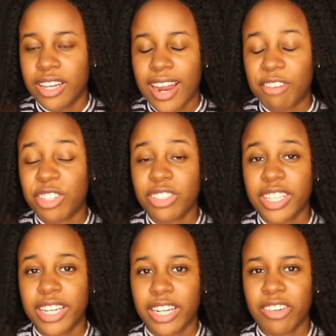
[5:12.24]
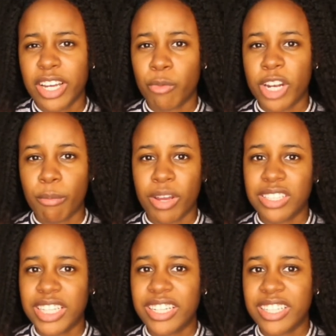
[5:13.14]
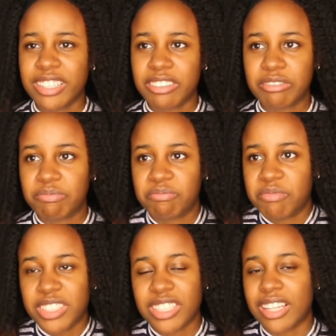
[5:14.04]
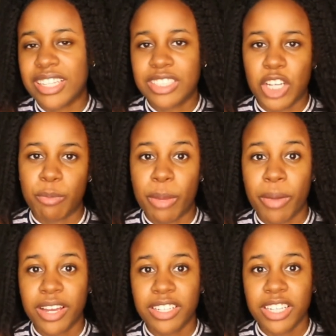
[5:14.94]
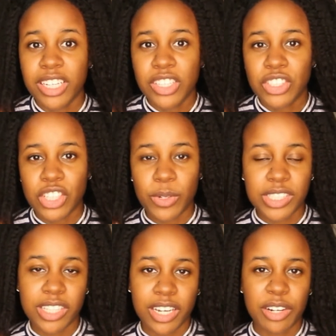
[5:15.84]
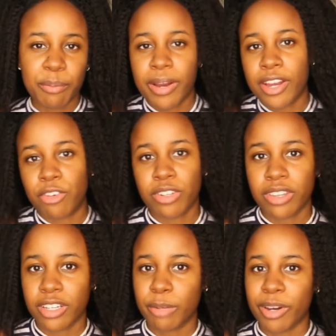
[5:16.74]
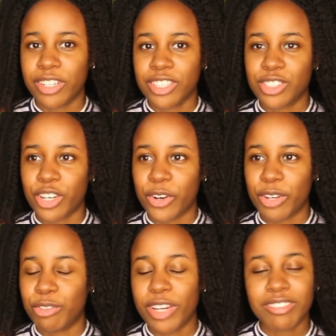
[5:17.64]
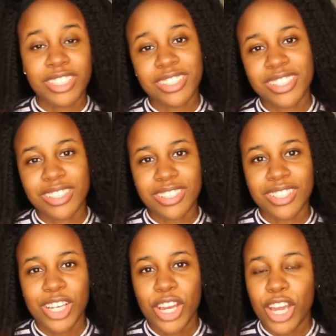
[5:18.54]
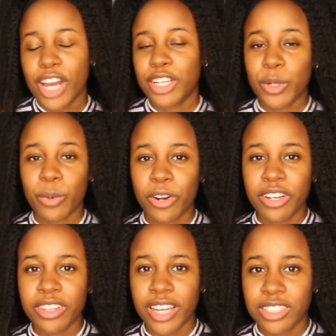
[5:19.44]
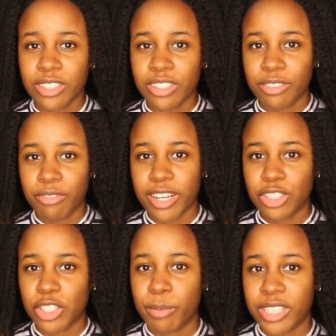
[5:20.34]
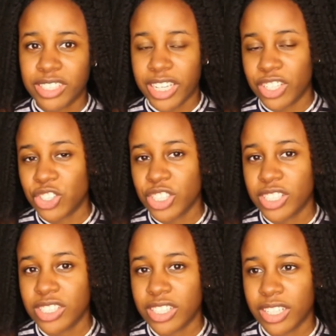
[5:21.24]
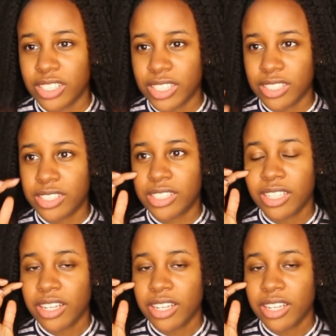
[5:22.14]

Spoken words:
I rarely hear it, and when I'm meditating, it's the last thing on my mind. So it's there, but I don't really think about it. So if you have tinnitus and you're worried that it's going to affect your meditation sits,